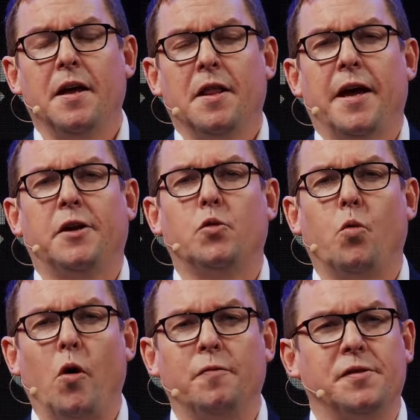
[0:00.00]
that
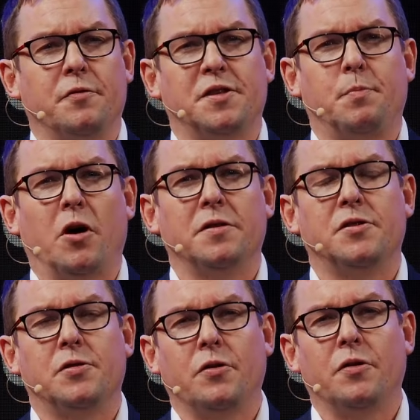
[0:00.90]
dwarfs the response
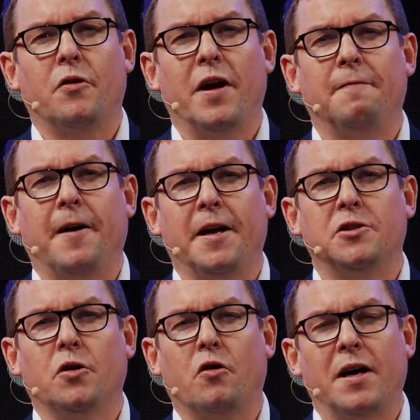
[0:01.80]
to the great
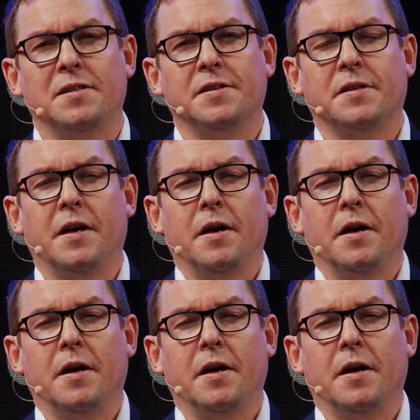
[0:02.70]
financial crisis.